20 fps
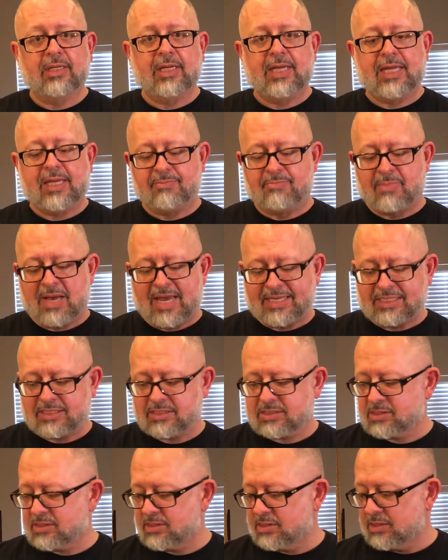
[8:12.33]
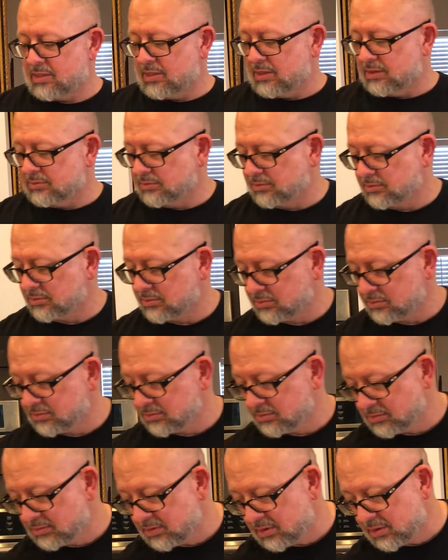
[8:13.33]
It bites.
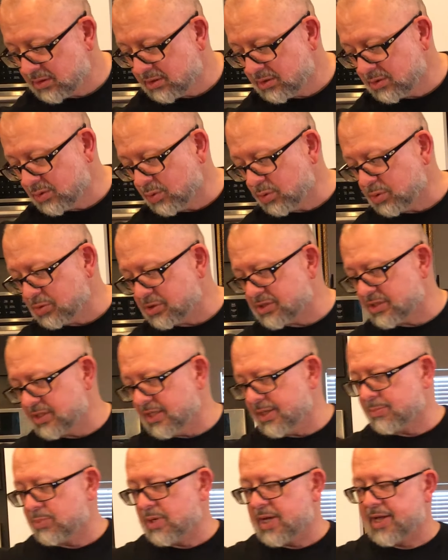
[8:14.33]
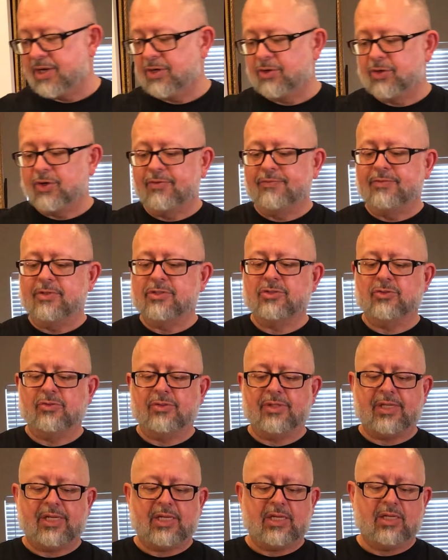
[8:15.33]
We'll slip right on over
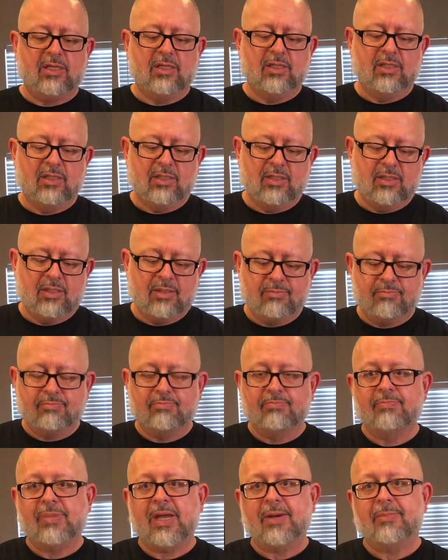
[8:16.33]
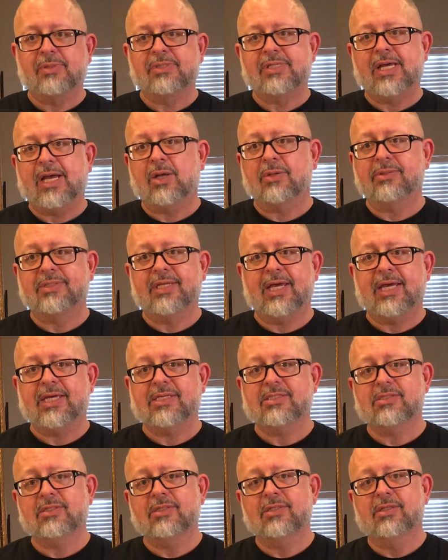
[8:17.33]
to the paper towel
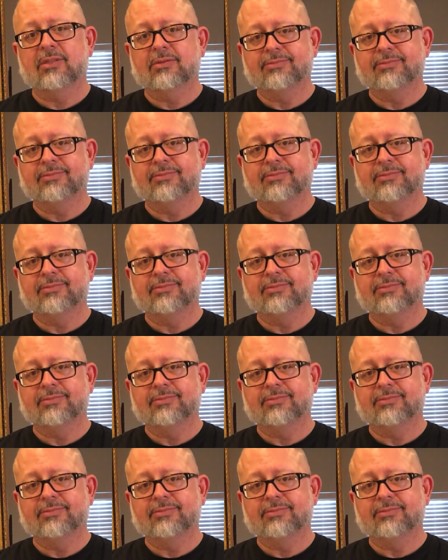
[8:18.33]
test.